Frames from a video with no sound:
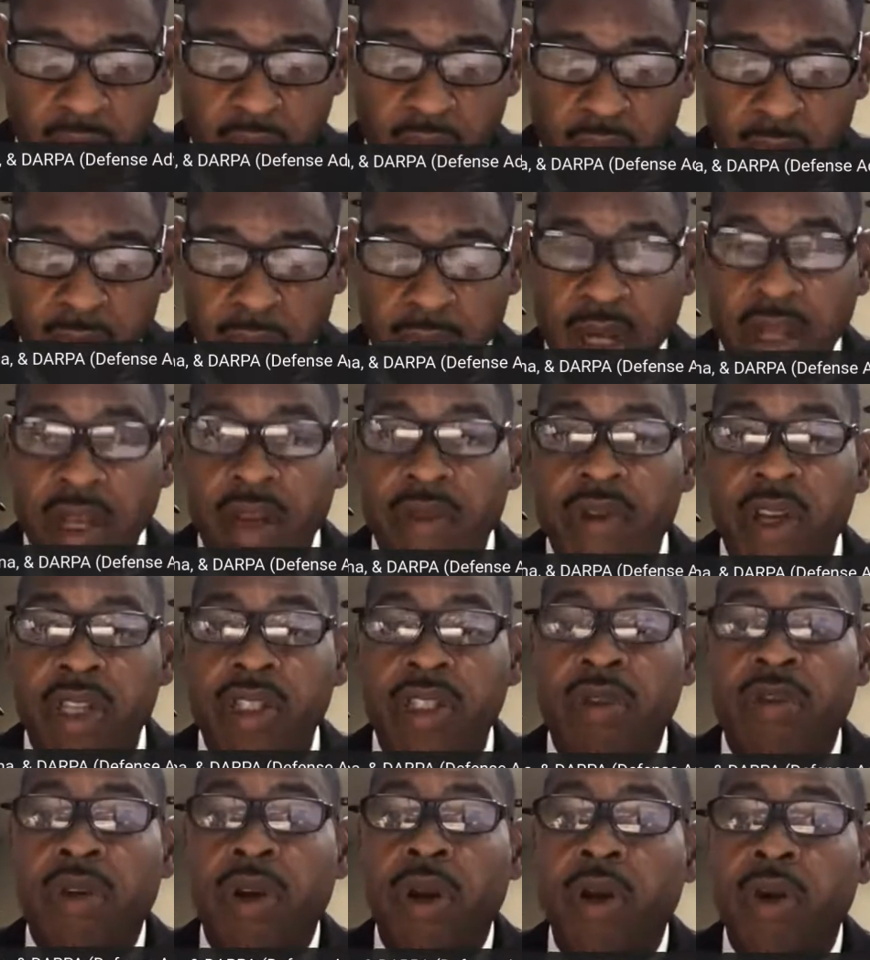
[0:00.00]
and many of
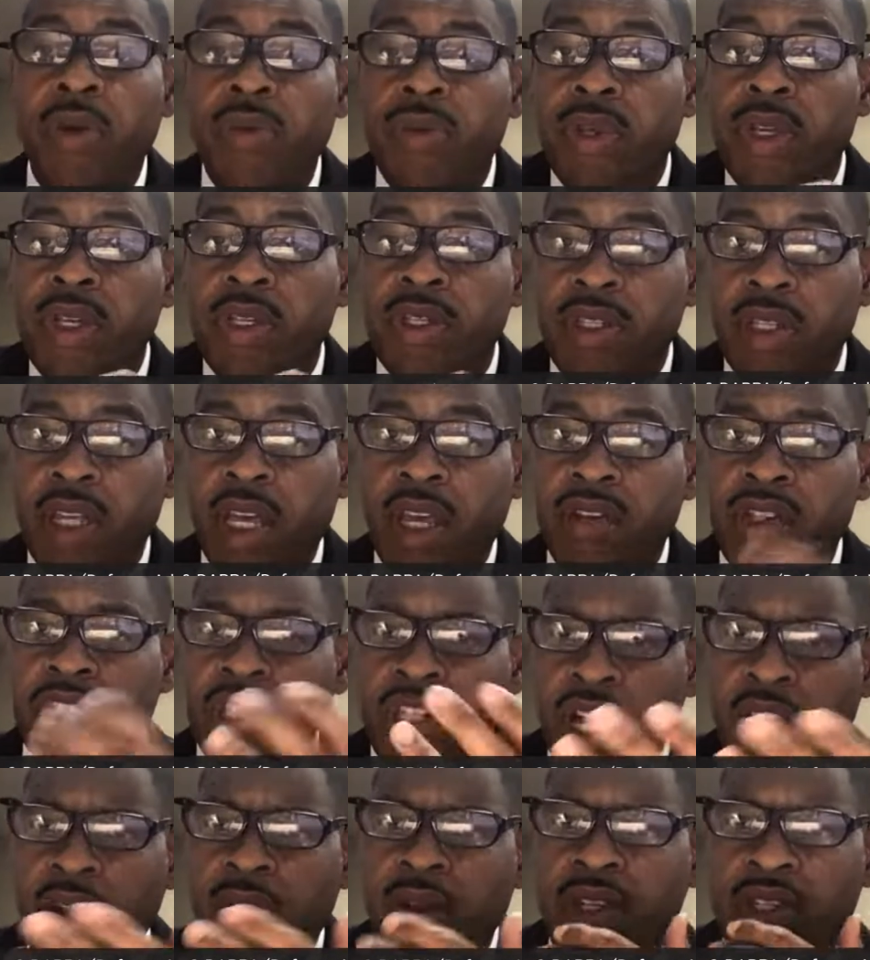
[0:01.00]
us have heard this, they're
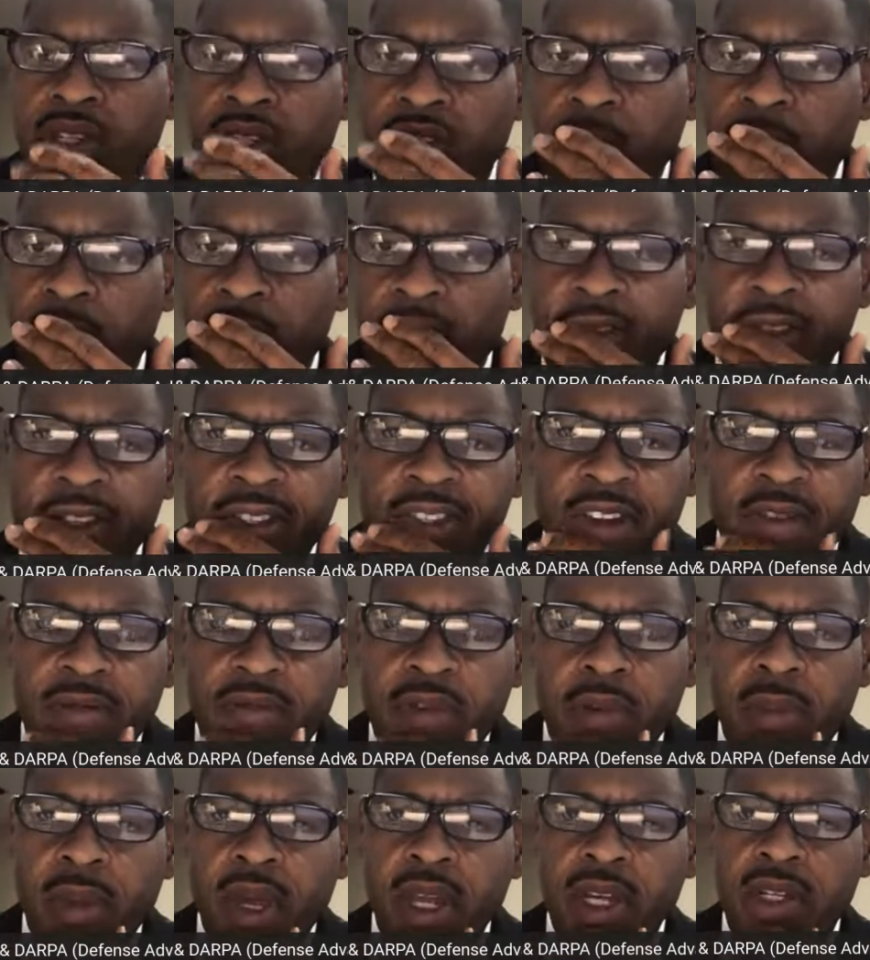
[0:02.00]
sharing some of this
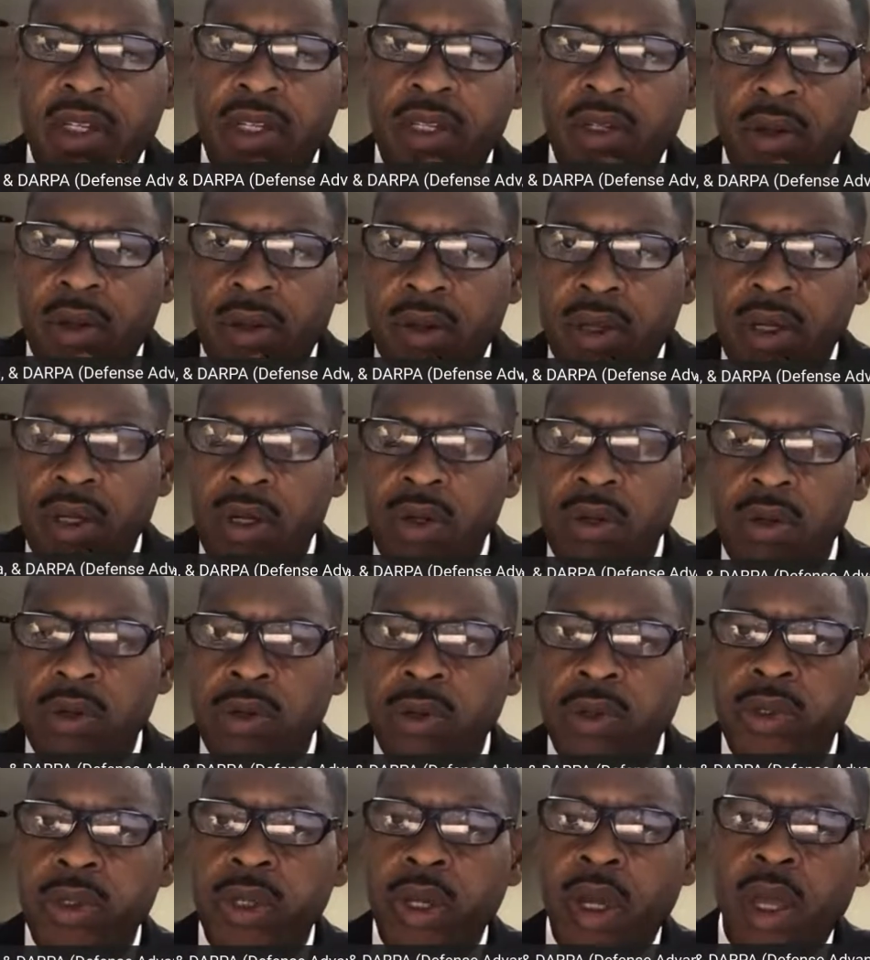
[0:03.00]
information on the
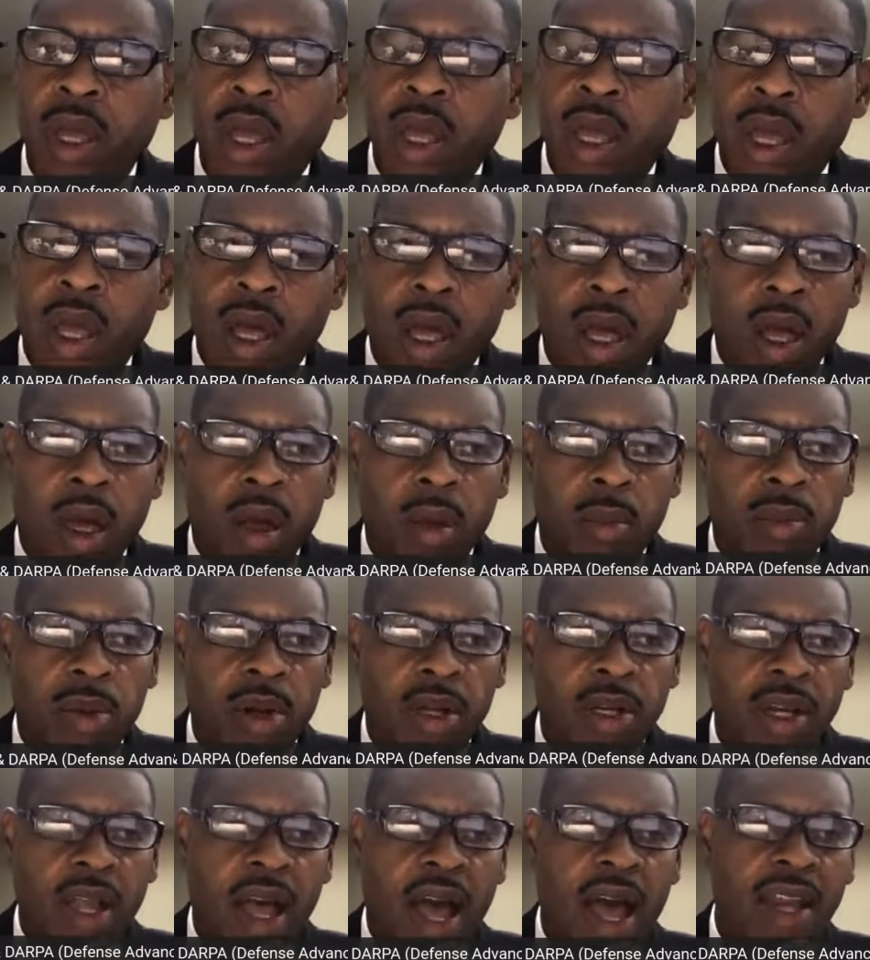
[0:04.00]
news,
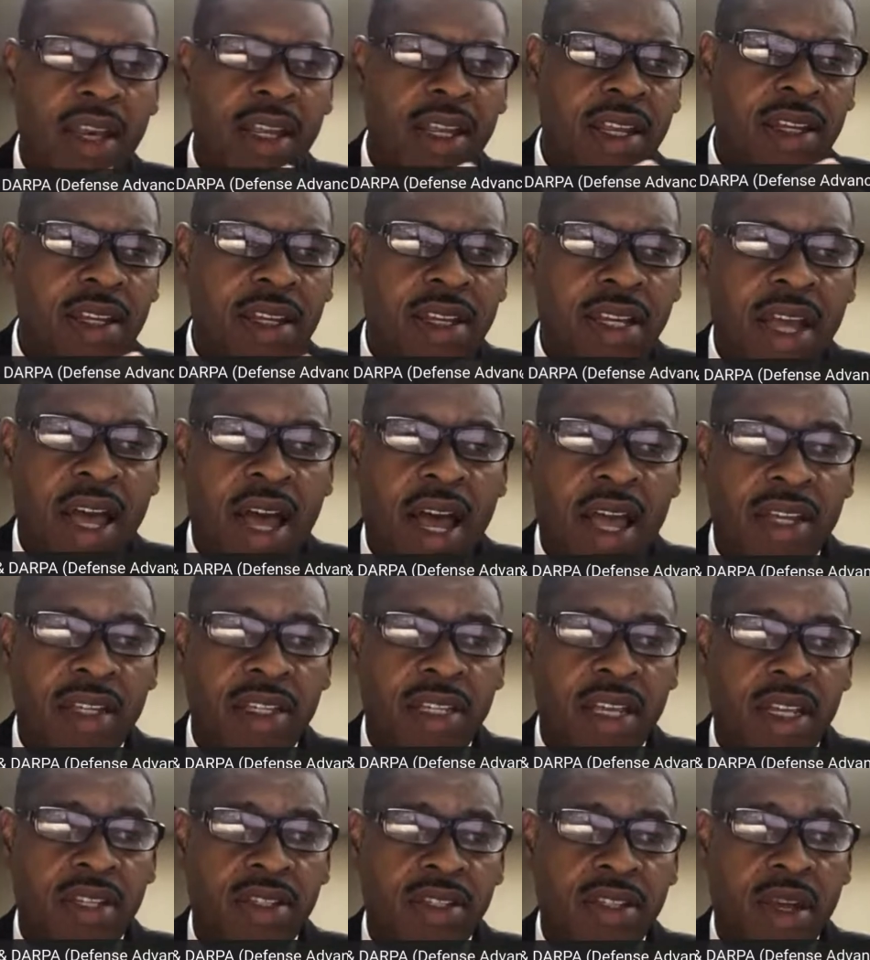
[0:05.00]
but not in the
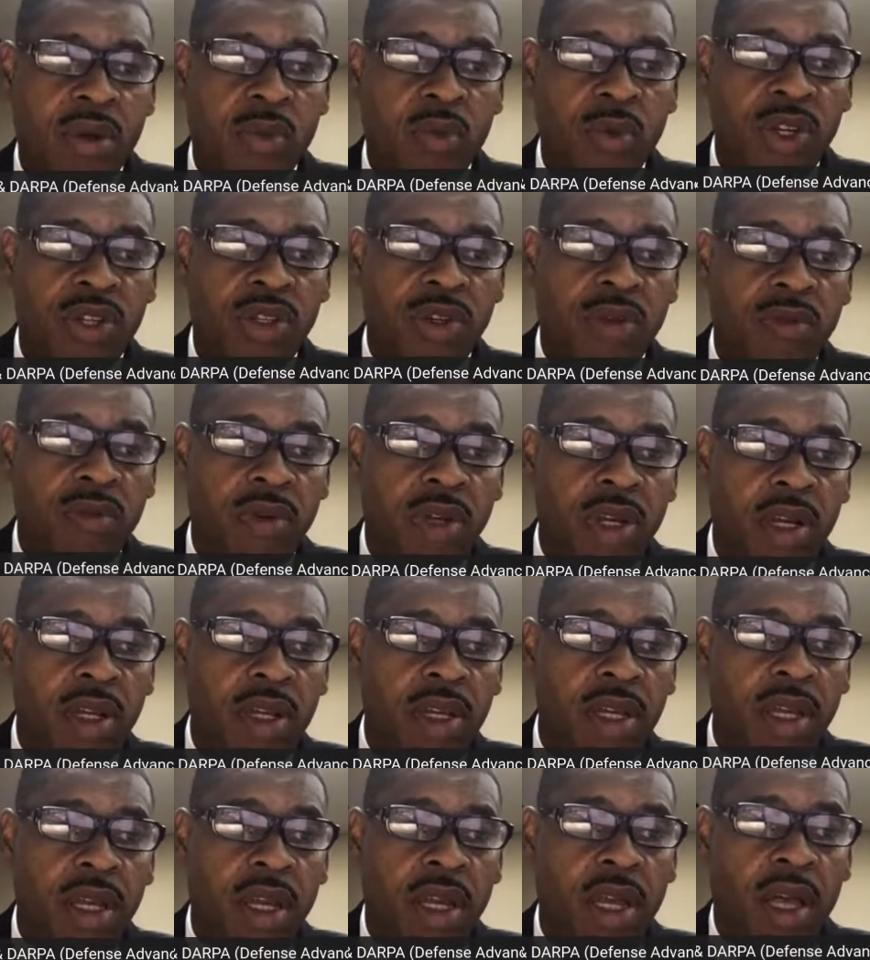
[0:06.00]
context that we should
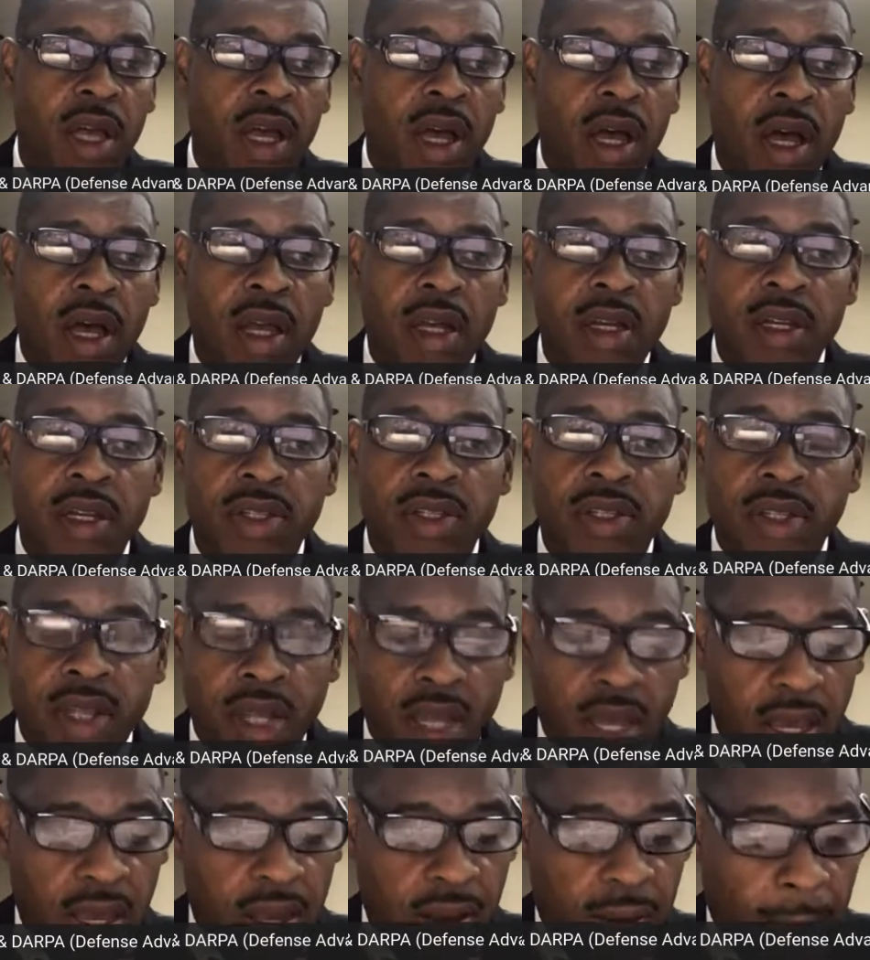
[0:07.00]
really
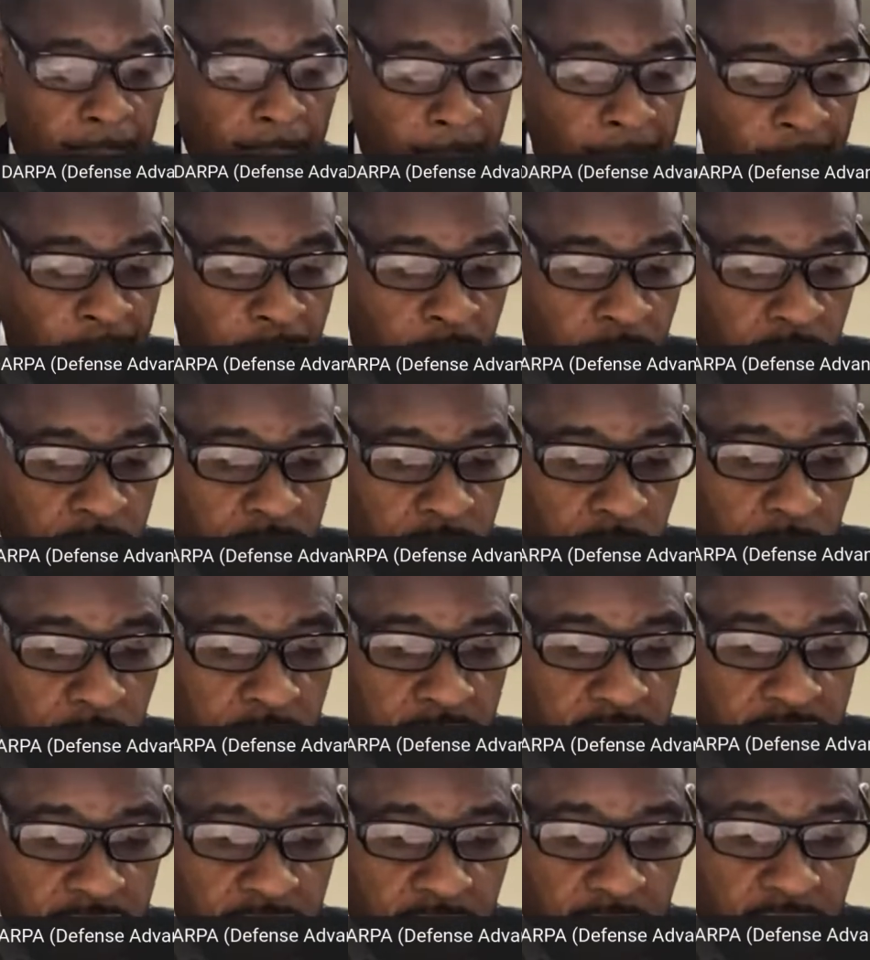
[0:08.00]
understand. So
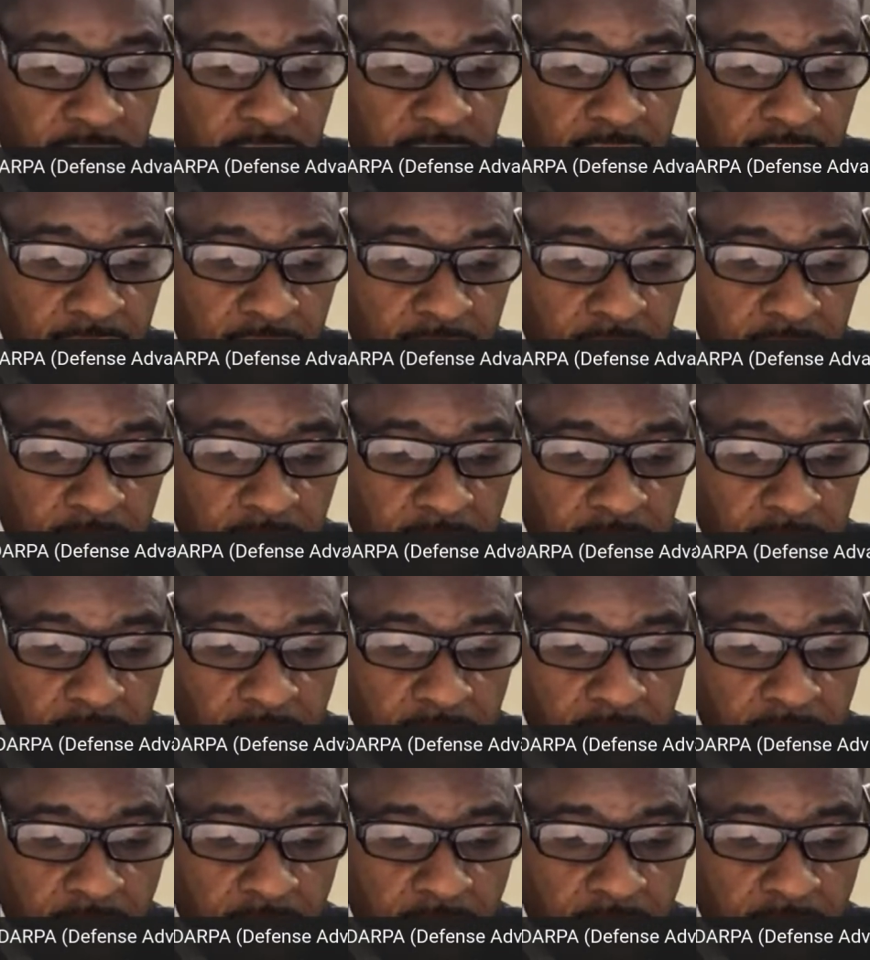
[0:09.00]
it's saying here,